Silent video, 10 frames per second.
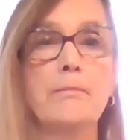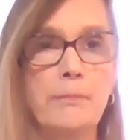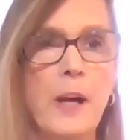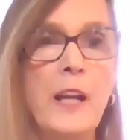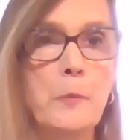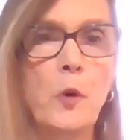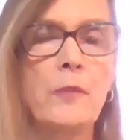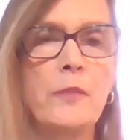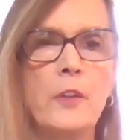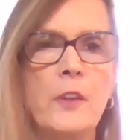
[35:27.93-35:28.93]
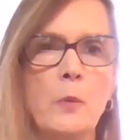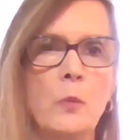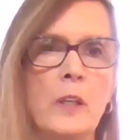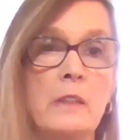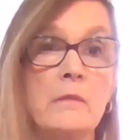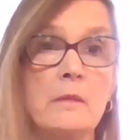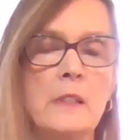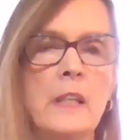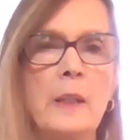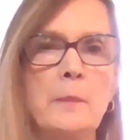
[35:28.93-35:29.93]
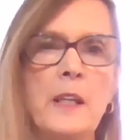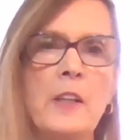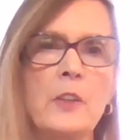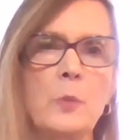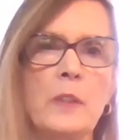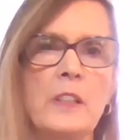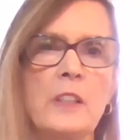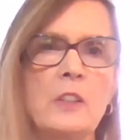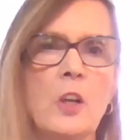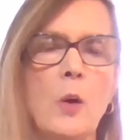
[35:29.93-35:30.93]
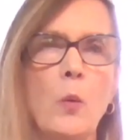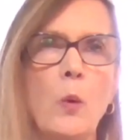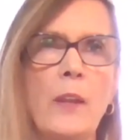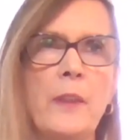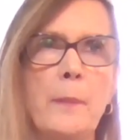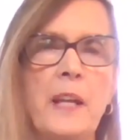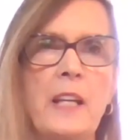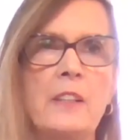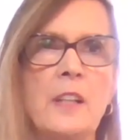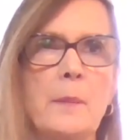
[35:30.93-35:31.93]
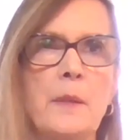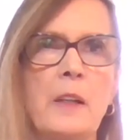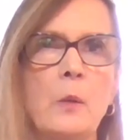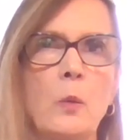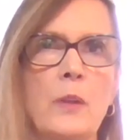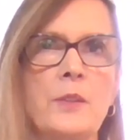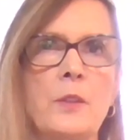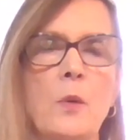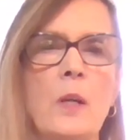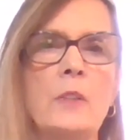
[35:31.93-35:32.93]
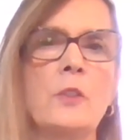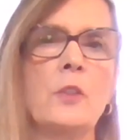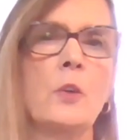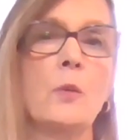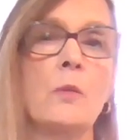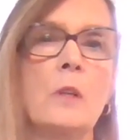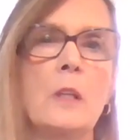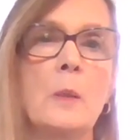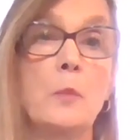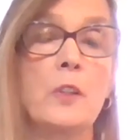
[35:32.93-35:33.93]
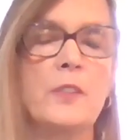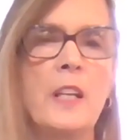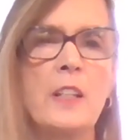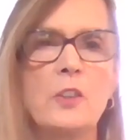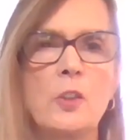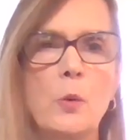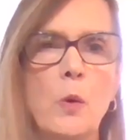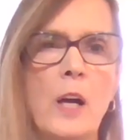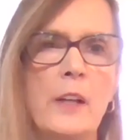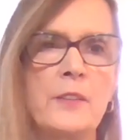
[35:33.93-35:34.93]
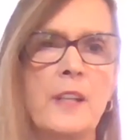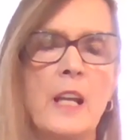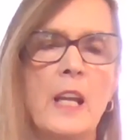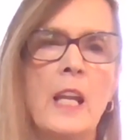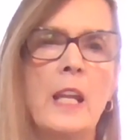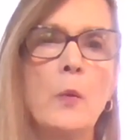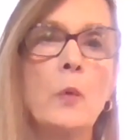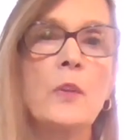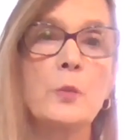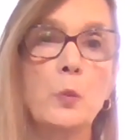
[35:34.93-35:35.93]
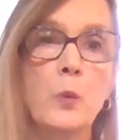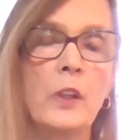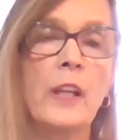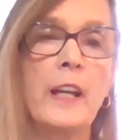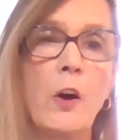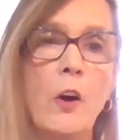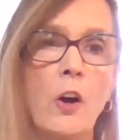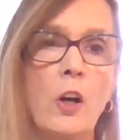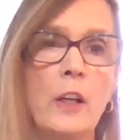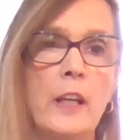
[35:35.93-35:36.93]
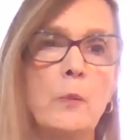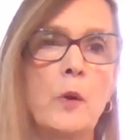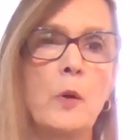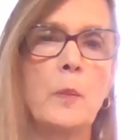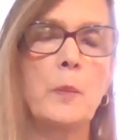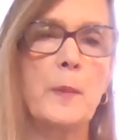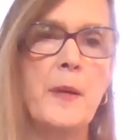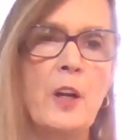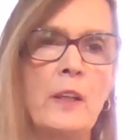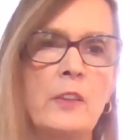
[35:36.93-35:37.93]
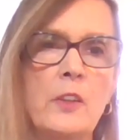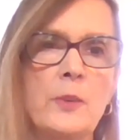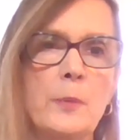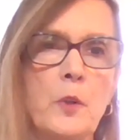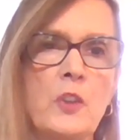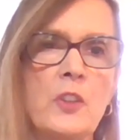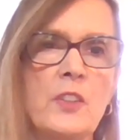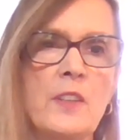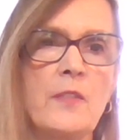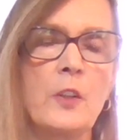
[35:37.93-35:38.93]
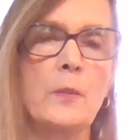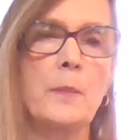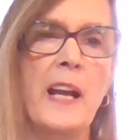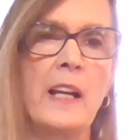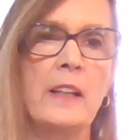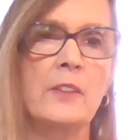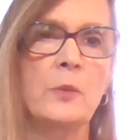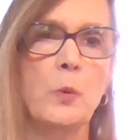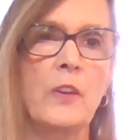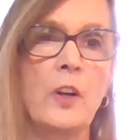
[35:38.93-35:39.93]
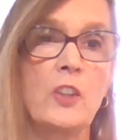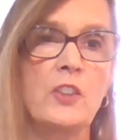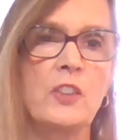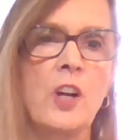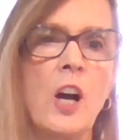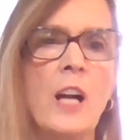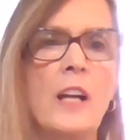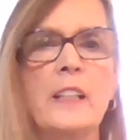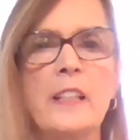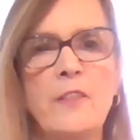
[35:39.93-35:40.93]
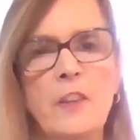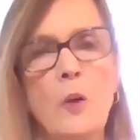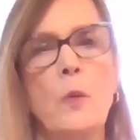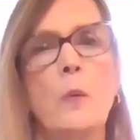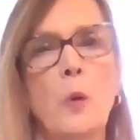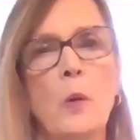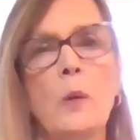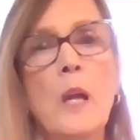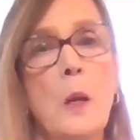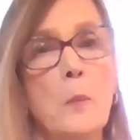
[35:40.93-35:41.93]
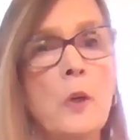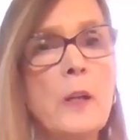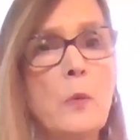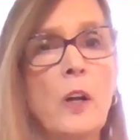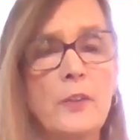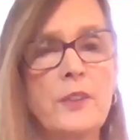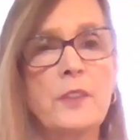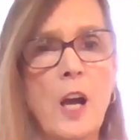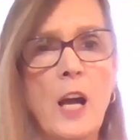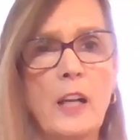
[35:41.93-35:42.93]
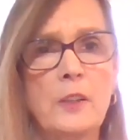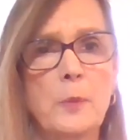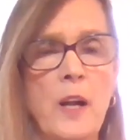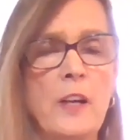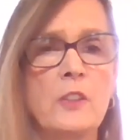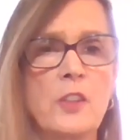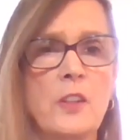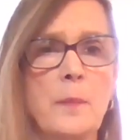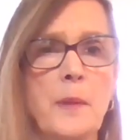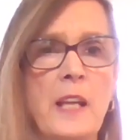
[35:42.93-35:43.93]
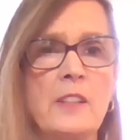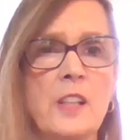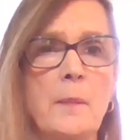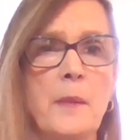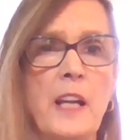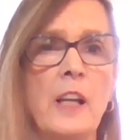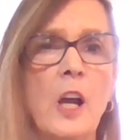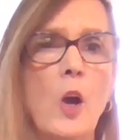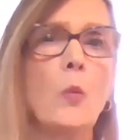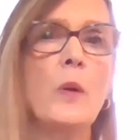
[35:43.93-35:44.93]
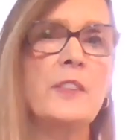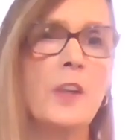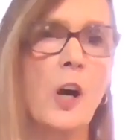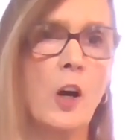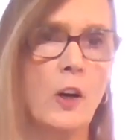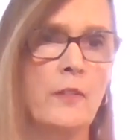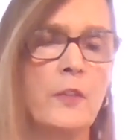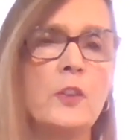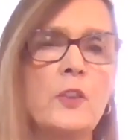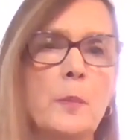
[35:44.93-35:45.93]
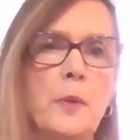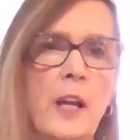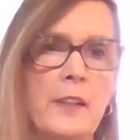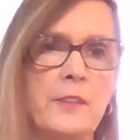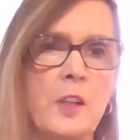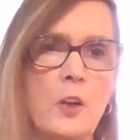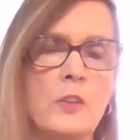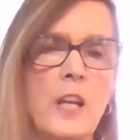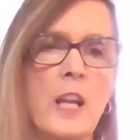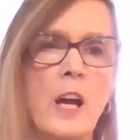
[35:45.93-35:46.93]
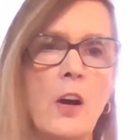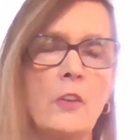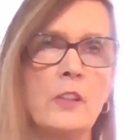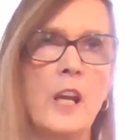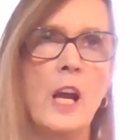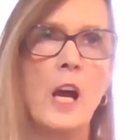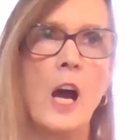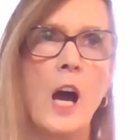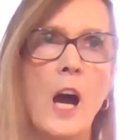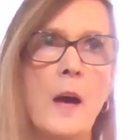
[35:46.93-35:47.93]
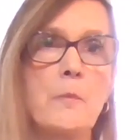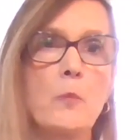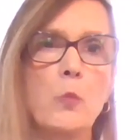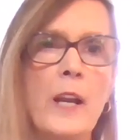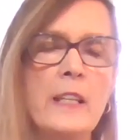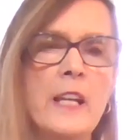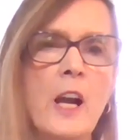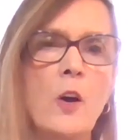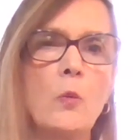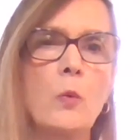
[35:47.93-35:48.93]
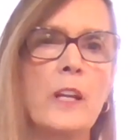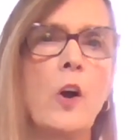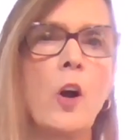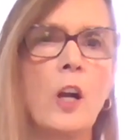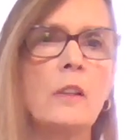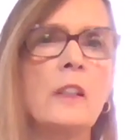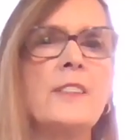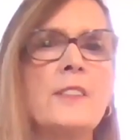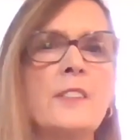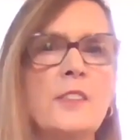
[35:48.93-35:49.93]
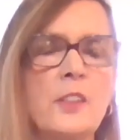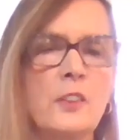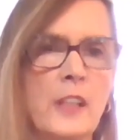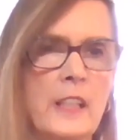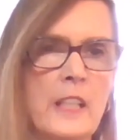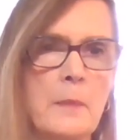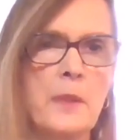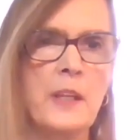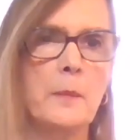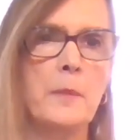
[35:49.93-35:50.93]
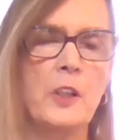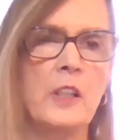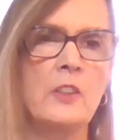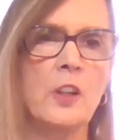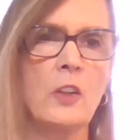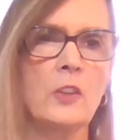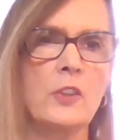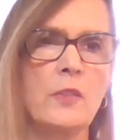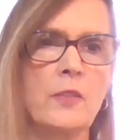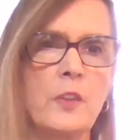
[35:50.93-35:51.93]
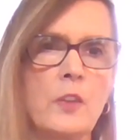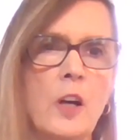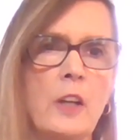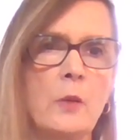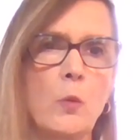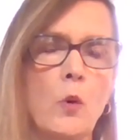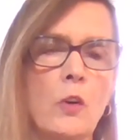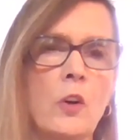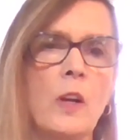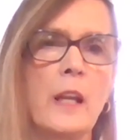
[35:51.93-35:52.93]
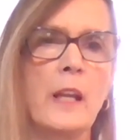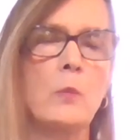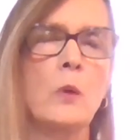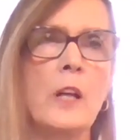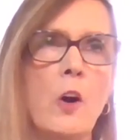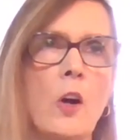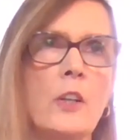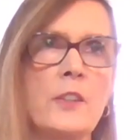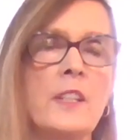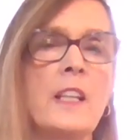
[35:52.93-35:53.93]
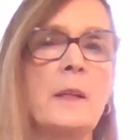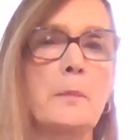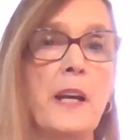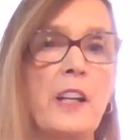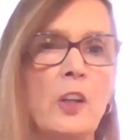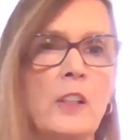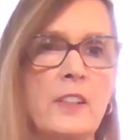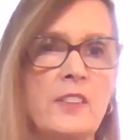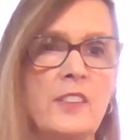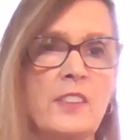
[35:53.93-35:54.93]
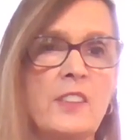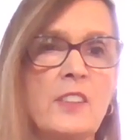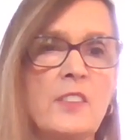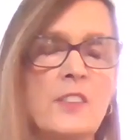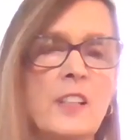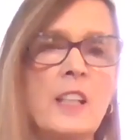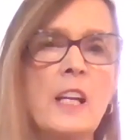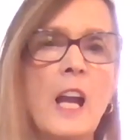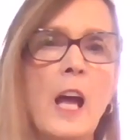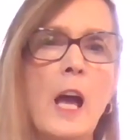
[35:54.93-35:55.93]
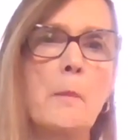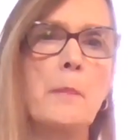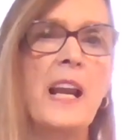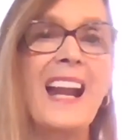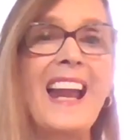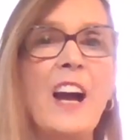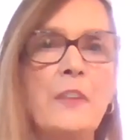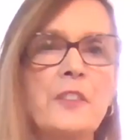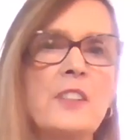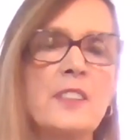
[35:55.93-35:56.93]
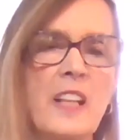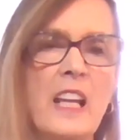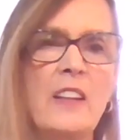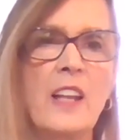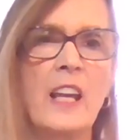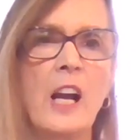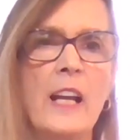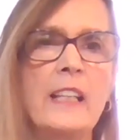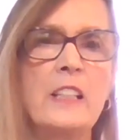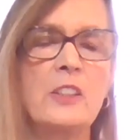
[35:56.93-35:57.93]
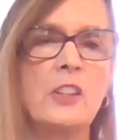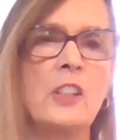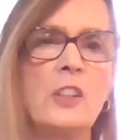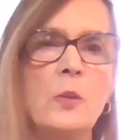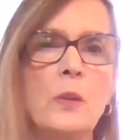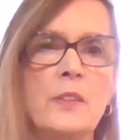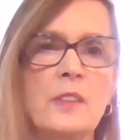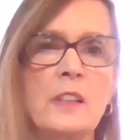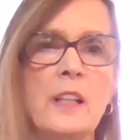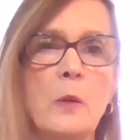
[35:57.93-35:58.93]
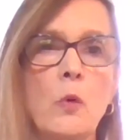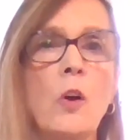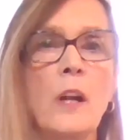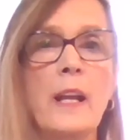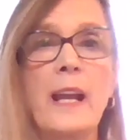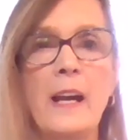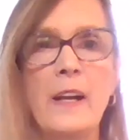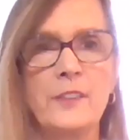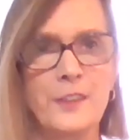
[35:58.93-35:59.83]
buying more food than we need because we didn't know what the pandemic was going to present to us. It was really hard, and we were preparing those emergency food bags with our stock. And even though we were pretty well stocked prior to the pandemic, we saw our food supplies go down. Right now, we are consistently keeping $1 million of food on order, and we are seeing better consistency. But I have to say that I continuously worry, as